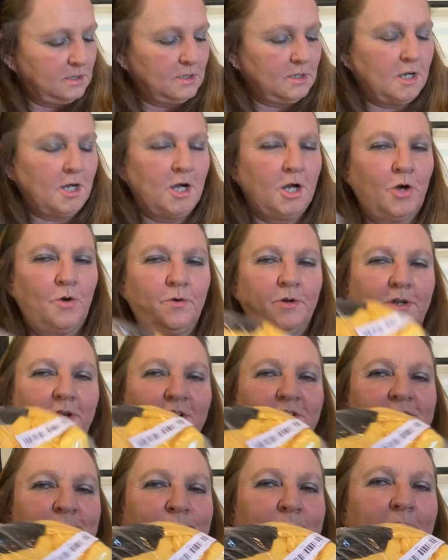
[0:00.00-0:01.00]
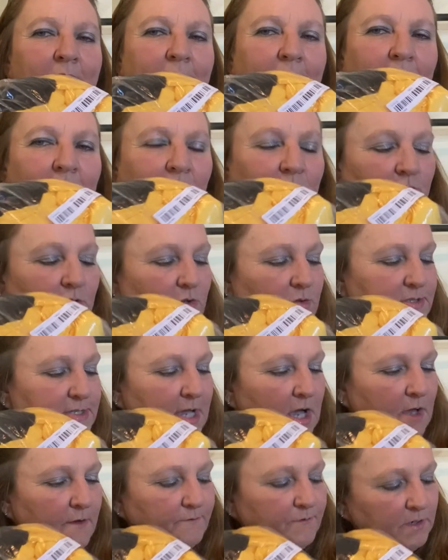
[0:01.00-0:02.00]
oh, here's my eight-year-old's
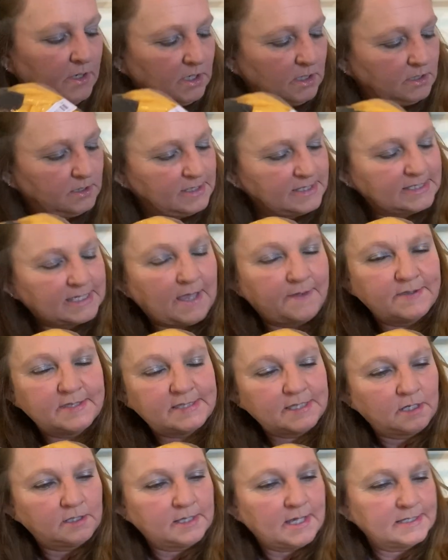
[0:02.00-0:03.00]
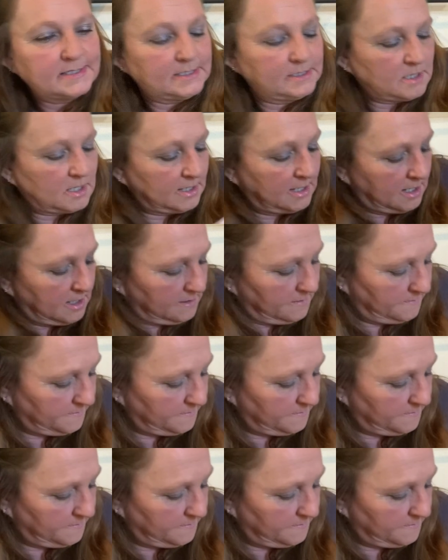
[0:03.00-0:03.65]
outfit. It's got the sunglasses on it.